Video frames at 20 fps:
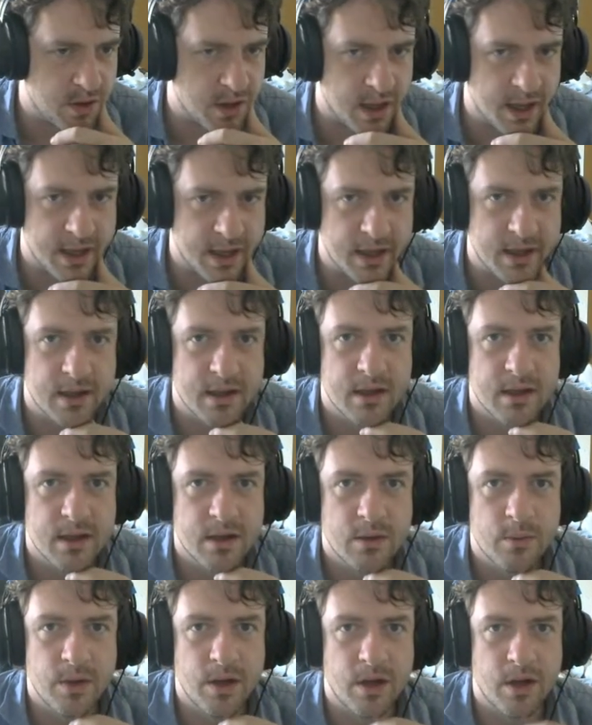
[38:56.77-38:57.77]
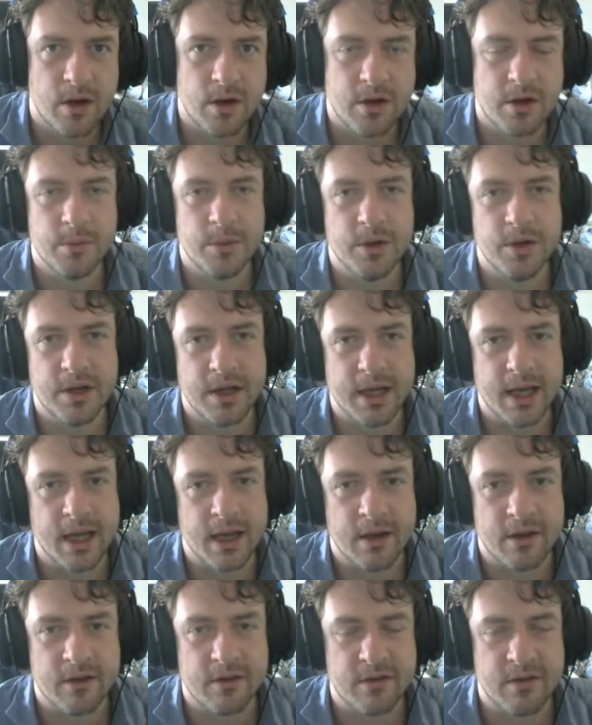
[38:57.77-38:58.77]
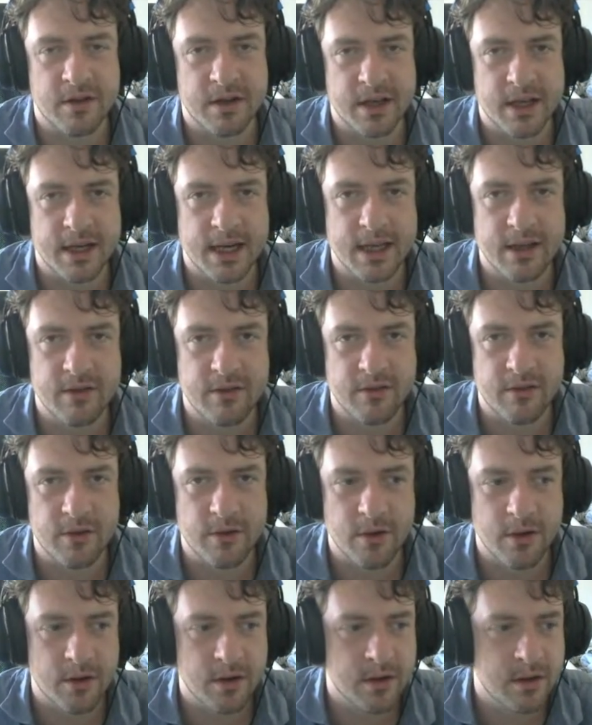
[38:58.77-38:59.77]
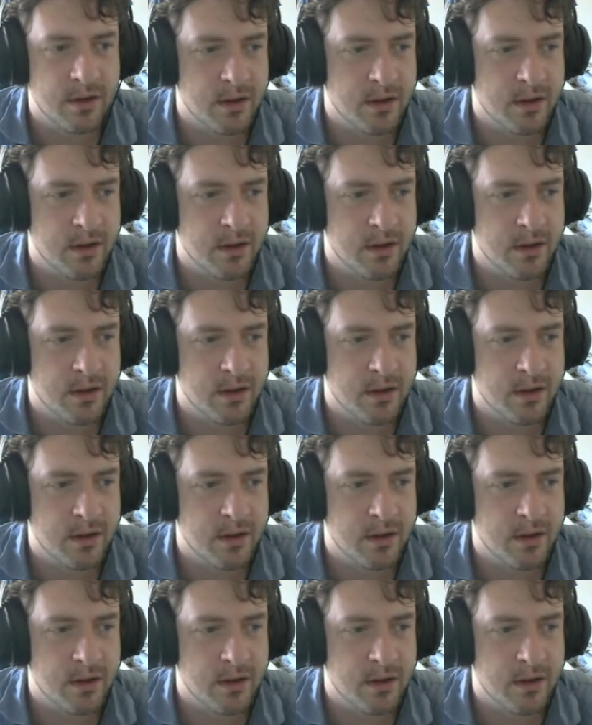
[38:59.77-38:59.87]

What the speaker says: like, we can't communicate because the delay is too long?